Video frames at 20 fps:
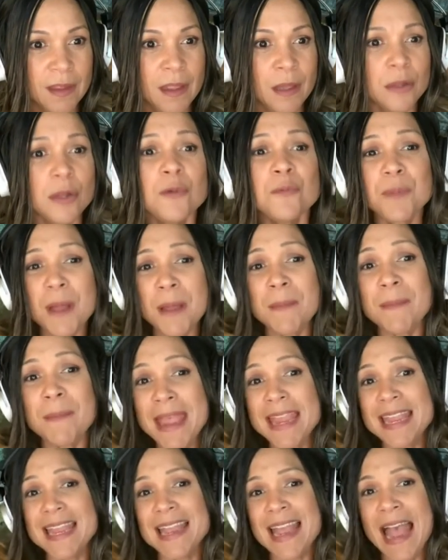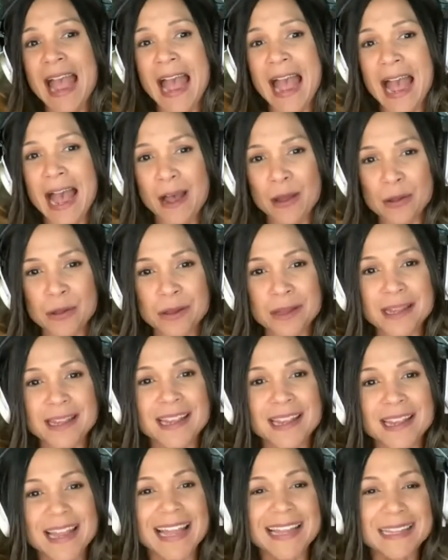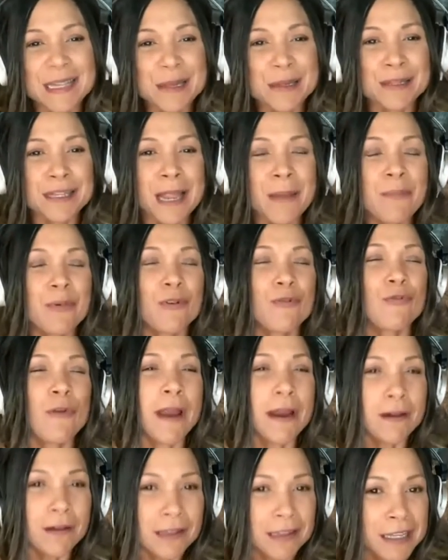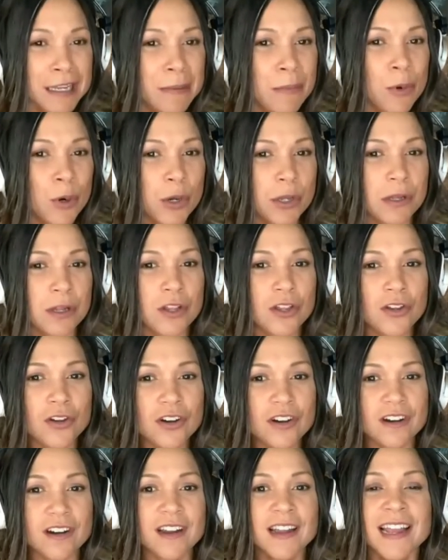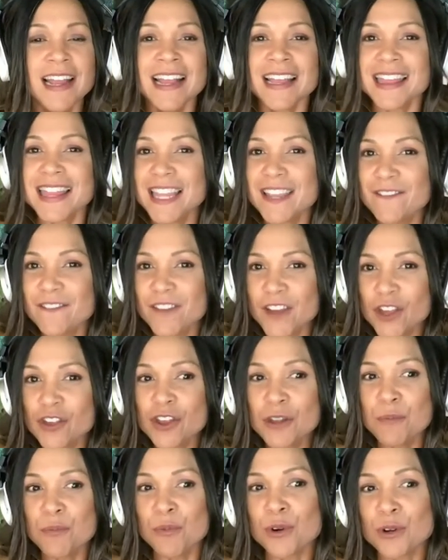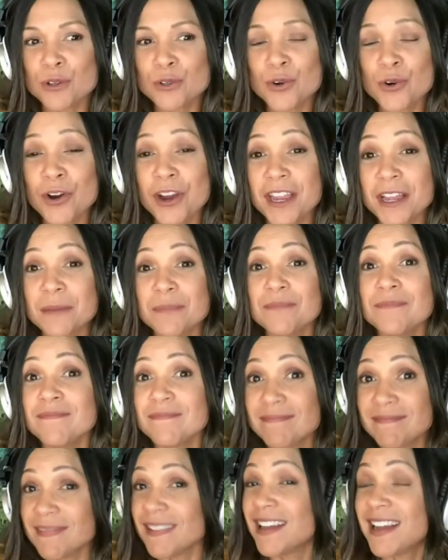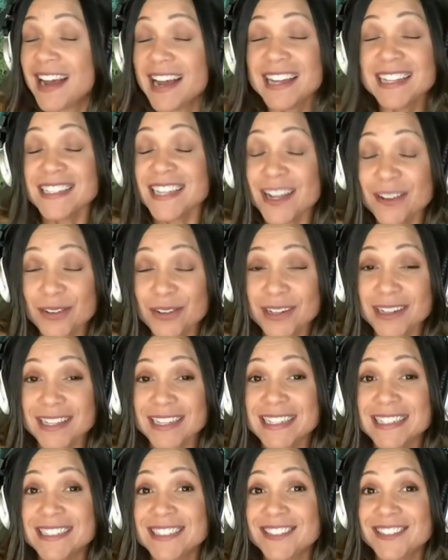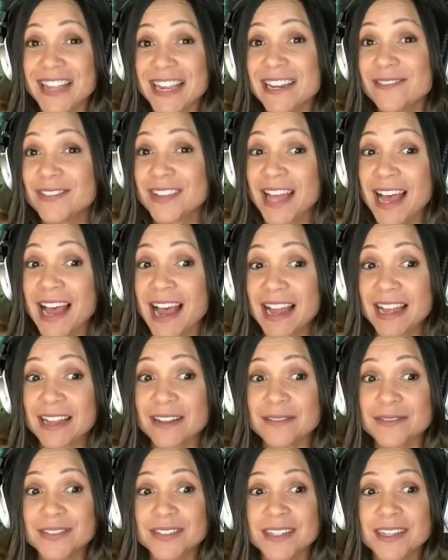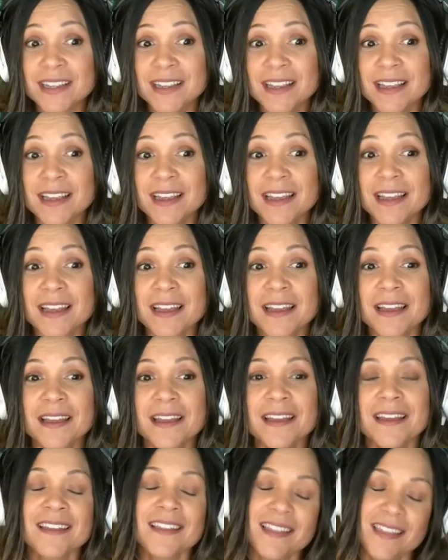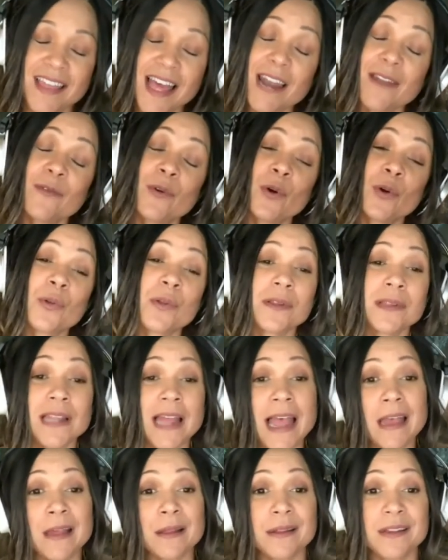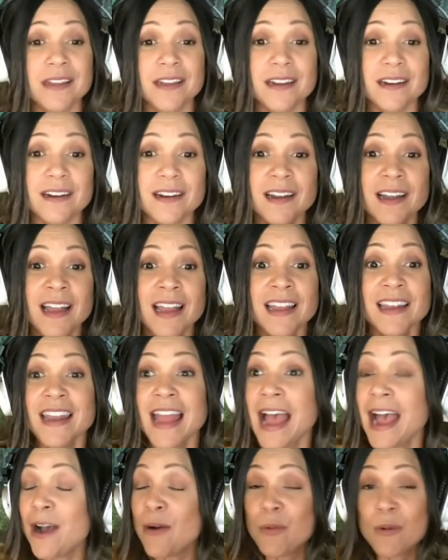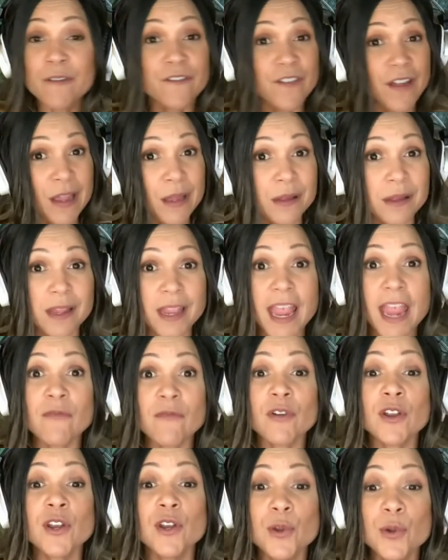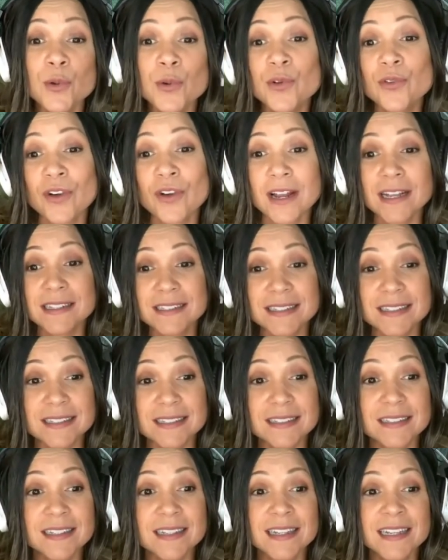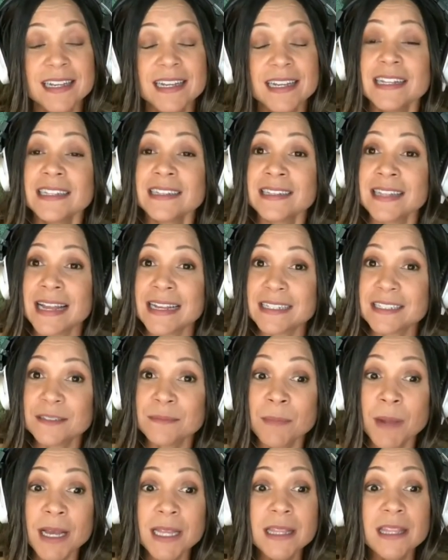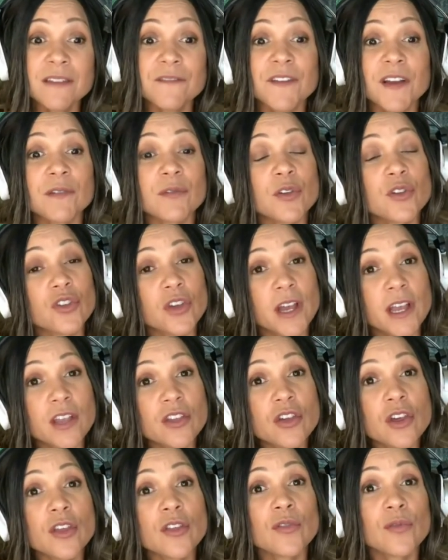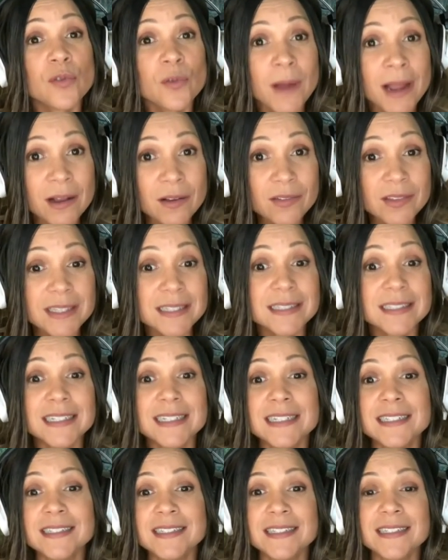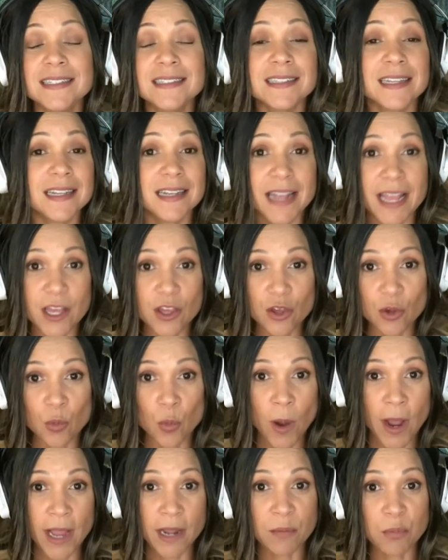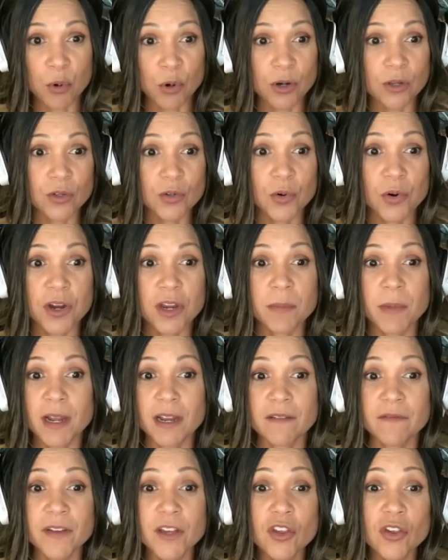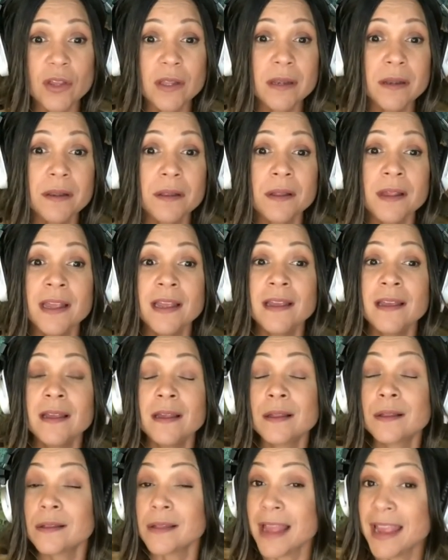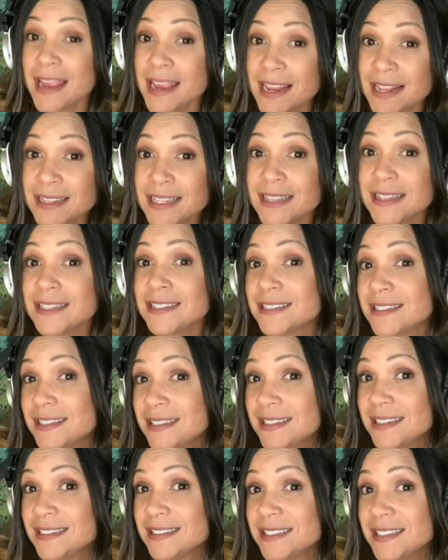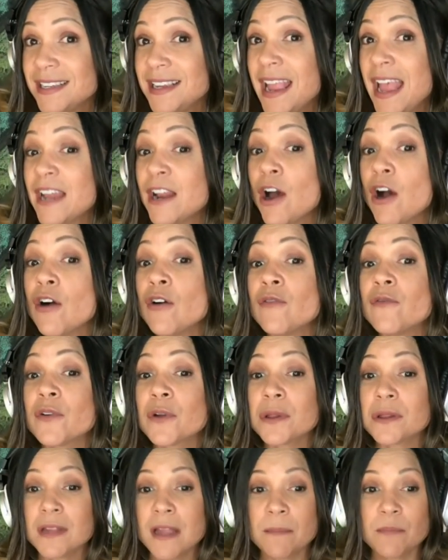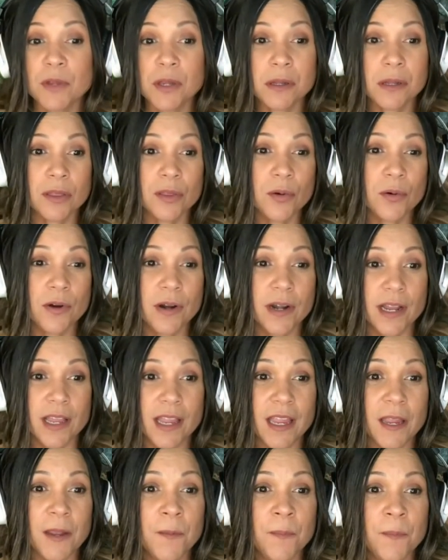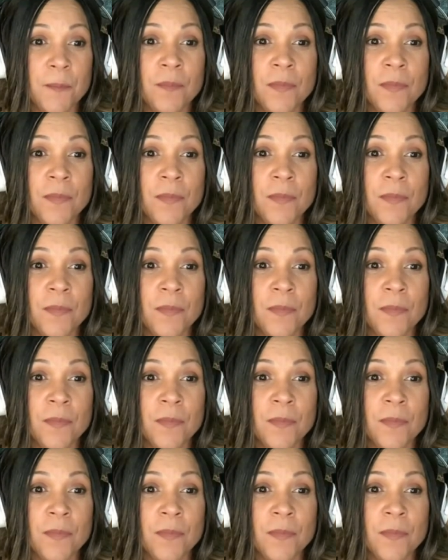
So by making housing at least temporarily more secure, the eviction moratorium undoubtedly saved lives. That, of course, was last year. Now we're facing a renewed crisis. Last month, a federal judge threw out the C D C's nationwide moratorium on evictions, saying that the C D C had overstepped its authority.